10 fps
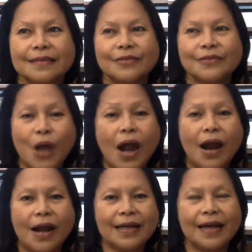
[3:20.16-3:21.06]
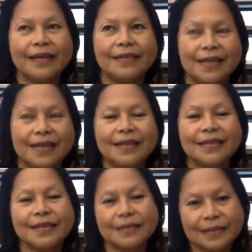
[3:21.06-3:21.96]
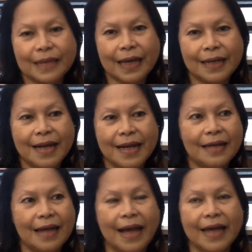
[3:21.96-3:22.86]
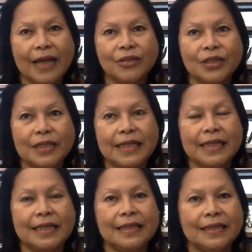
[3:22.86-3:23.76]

dark, I think. And then I casually,